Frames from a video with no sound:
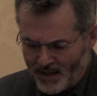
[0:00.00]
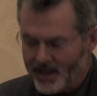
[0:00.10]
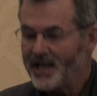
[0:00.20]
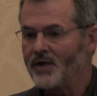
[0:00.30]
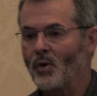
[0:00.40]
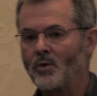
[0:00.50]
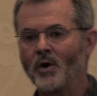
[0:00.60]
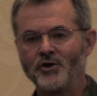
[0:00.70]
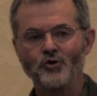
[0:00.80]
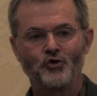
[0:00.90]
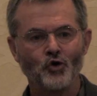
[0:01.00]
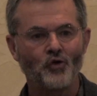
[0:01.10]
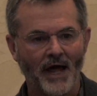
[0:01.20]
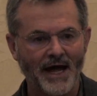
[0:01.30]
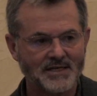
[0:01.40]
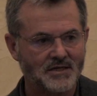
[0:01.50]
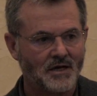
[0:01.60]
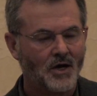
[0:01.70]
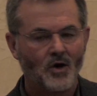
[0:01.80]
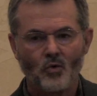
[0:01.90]
Anyway, when you do that,
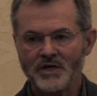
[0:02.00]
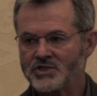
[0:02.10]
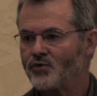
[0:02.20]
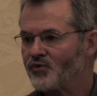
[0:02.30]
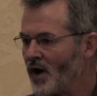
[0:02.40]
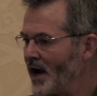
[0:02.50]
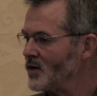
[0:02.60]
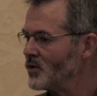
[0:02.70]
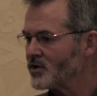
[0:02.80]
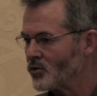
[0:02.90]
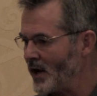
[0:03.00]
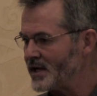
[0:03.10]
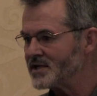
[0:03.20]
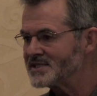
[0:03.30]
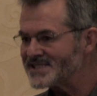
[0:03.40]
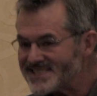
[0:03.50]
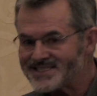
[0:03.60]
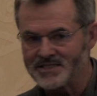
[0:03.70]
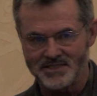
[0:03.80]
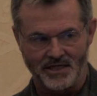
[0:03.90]
what you find with great
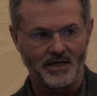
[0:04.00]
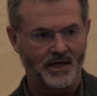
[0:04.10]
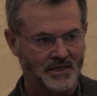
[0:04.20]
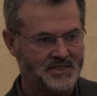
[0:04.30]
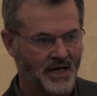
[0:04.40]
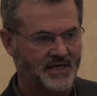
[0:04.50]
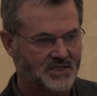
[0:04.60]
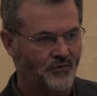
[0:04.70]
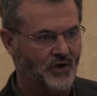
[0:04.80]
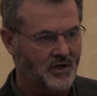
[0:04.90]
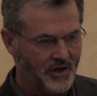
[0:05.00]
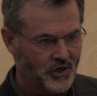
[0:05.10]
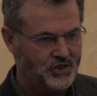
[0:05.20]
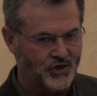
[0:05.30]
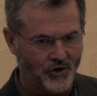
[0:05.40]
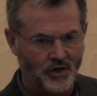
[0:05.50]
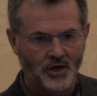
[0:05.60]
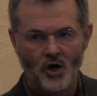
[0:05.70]
consistency in the scientific literature